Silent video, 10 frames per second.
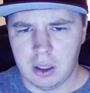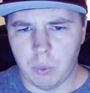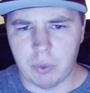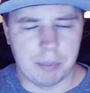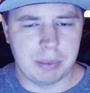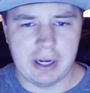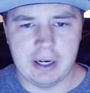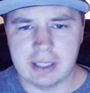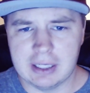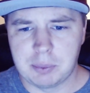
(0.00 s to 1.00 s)
when a
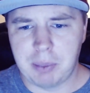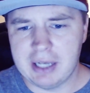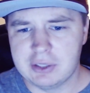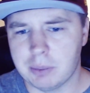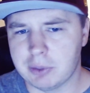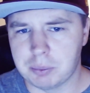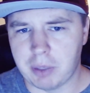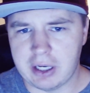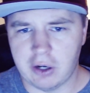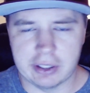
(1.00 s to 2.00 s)
player gets paid so much
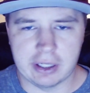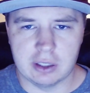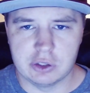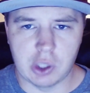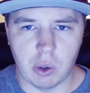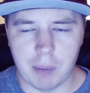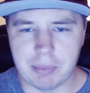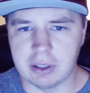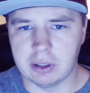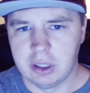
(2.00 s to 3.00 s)
money, are they going to show up
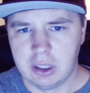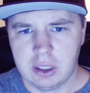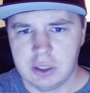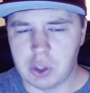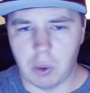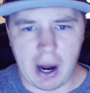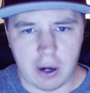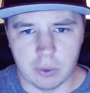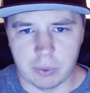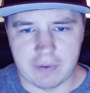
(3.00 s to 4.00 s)
and show
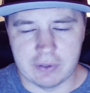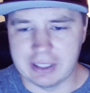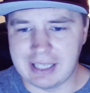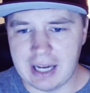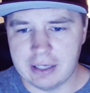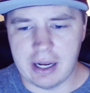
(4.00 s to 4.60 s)
out or whatever again?